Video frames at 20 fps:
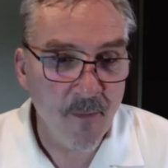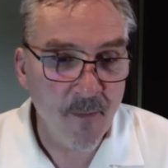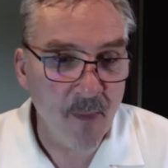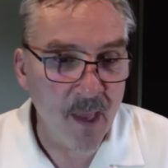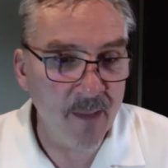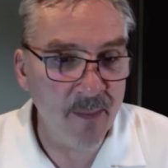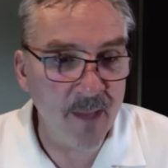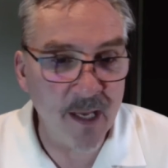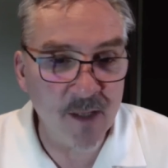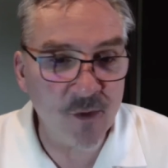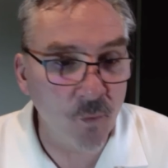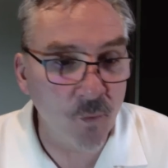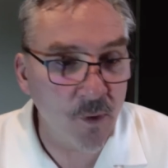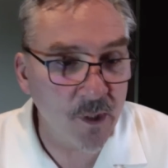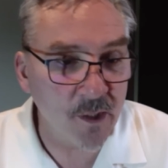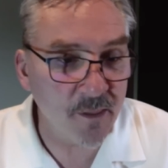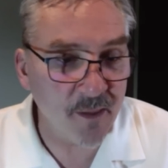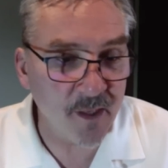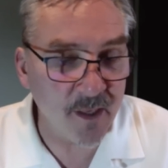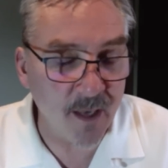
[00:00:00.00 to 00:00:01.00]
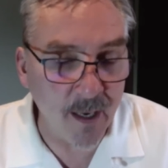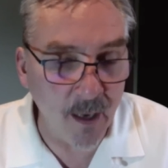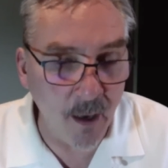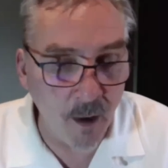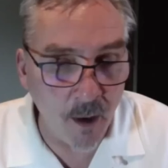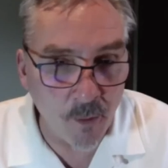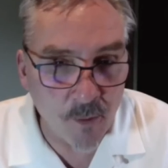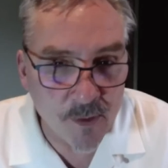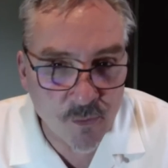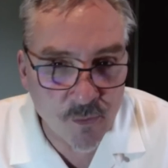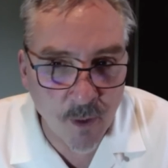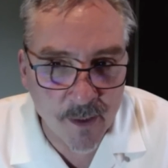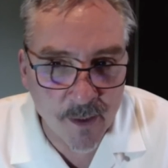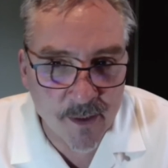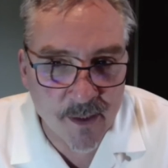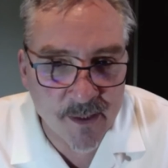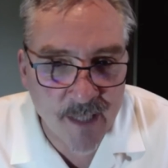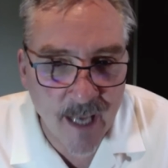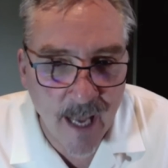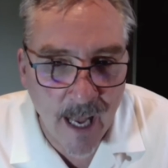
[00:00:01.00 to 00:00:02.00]
And that's one of the things I always watch
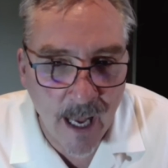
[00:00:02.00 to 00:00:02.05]
is